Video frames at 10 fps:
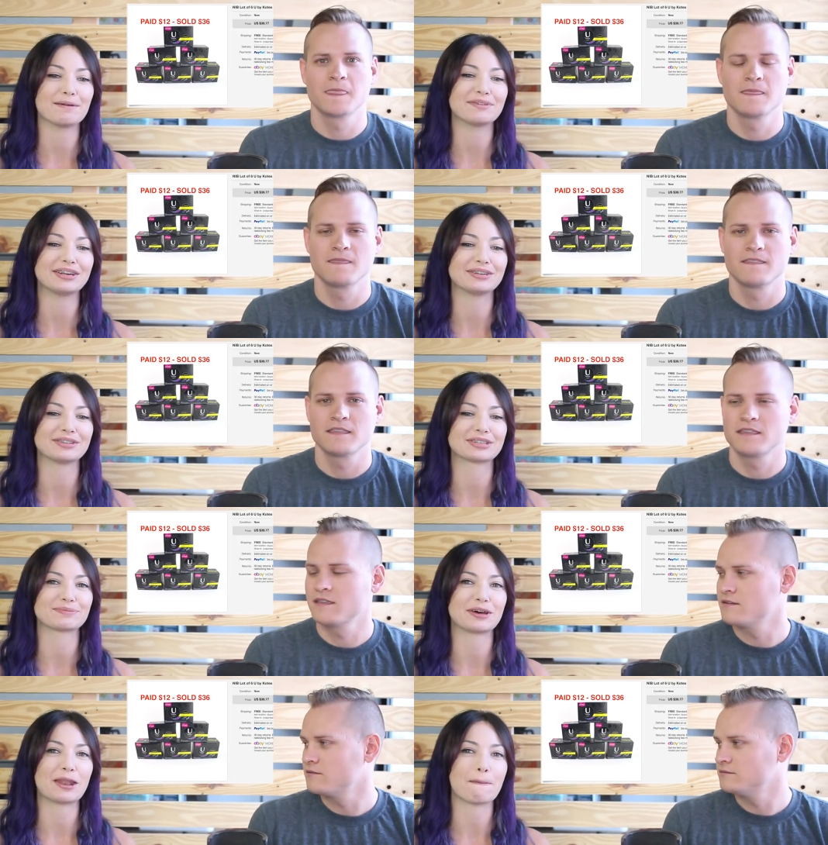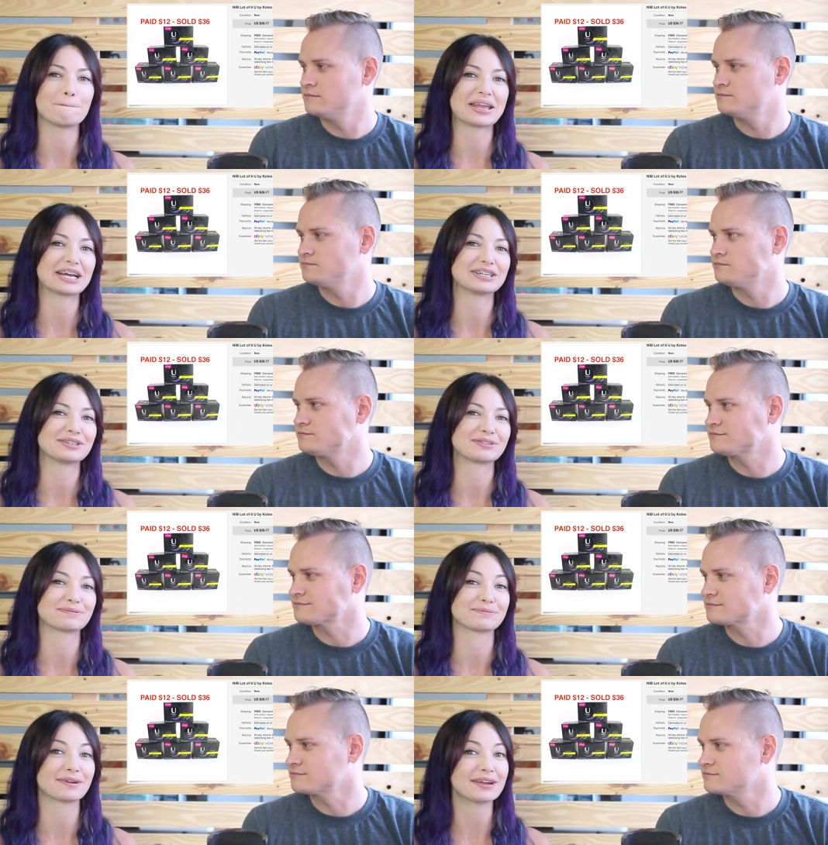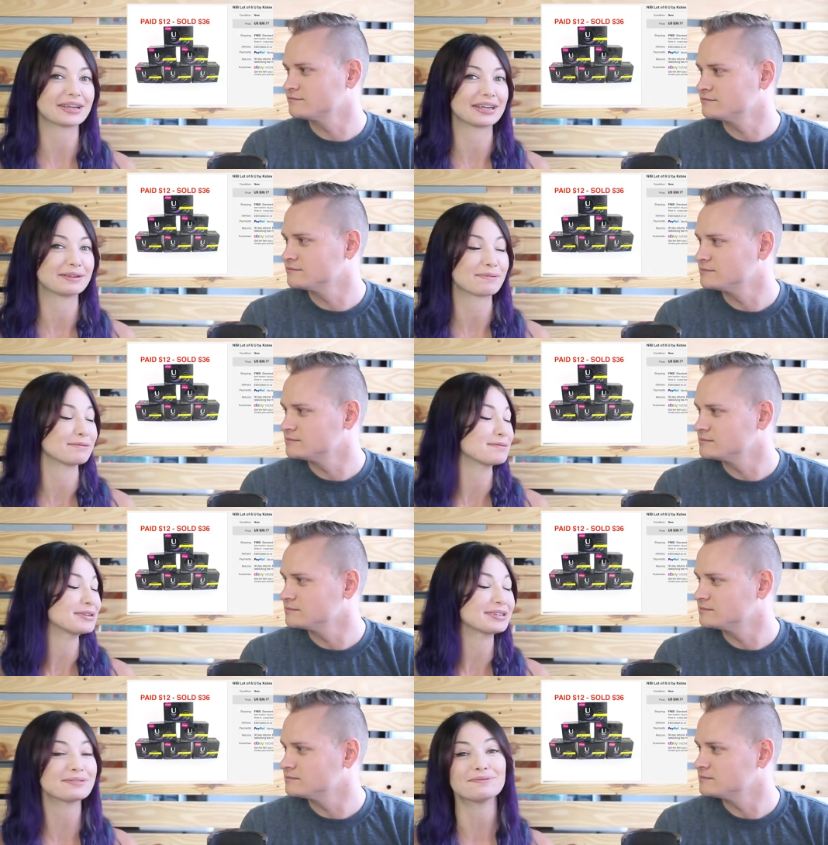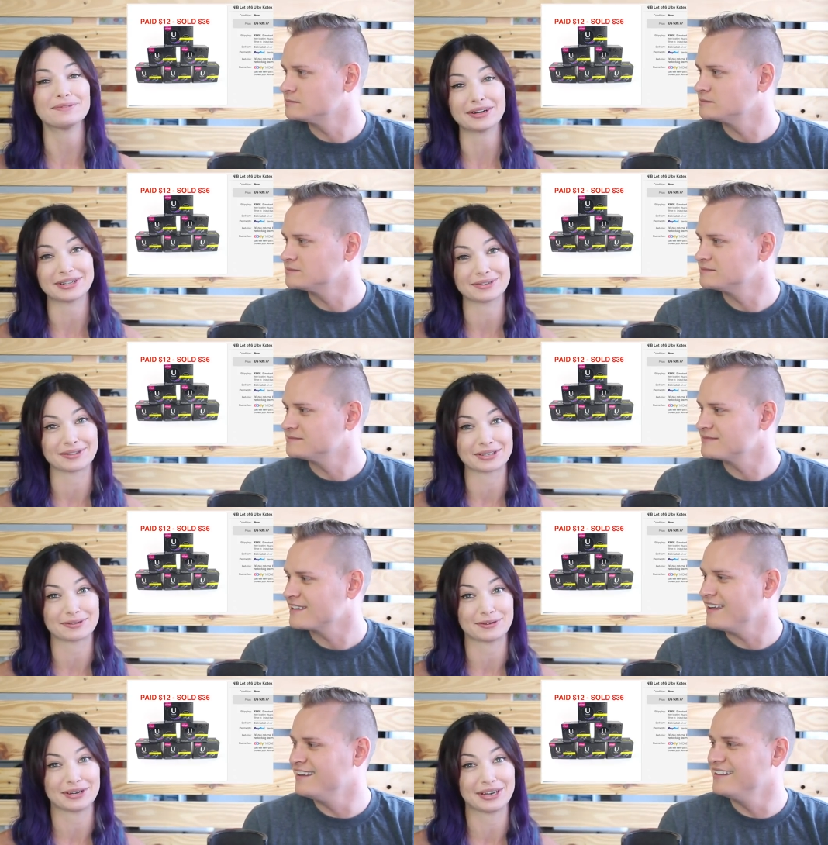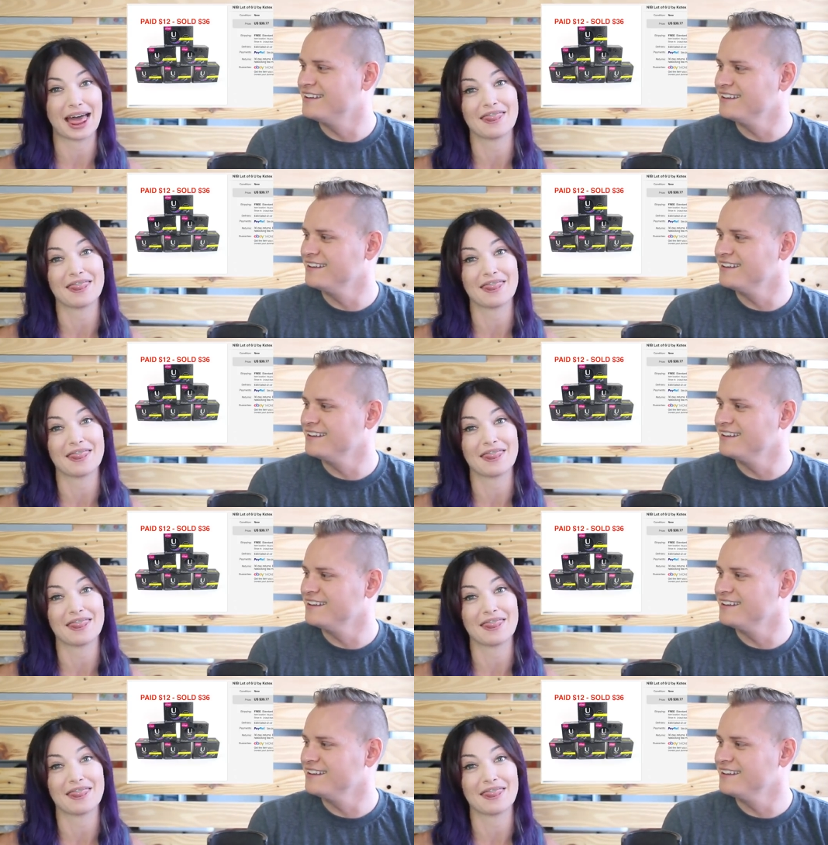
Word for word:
Speaker 1: I'm going to do this one because Ryan probably doesn't want to do this one.